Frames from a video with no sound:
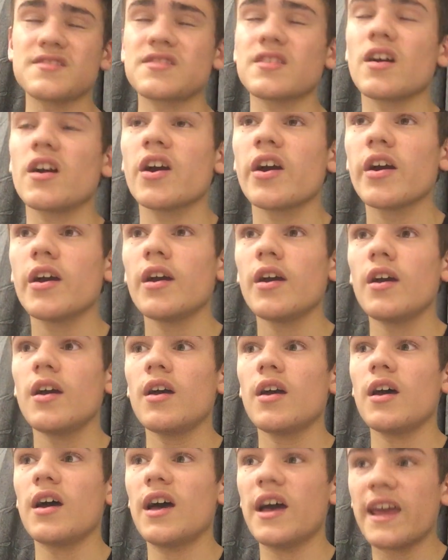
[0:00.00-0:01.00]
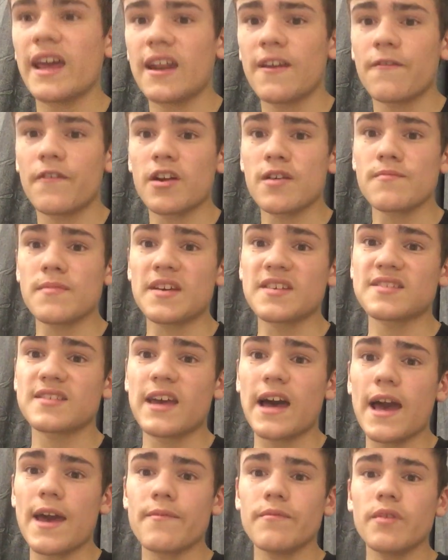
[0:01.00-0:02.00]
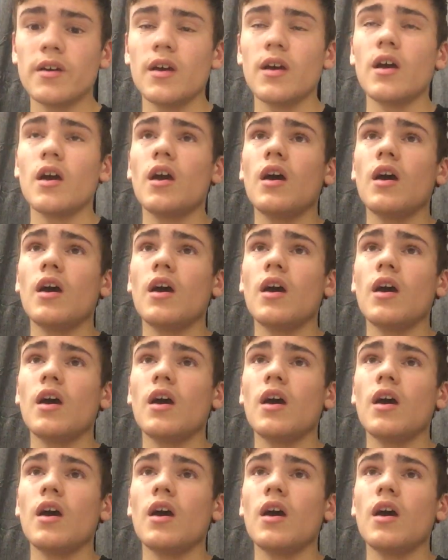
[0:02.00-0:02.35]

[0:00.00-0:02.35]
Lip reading: So he had a very mixed game.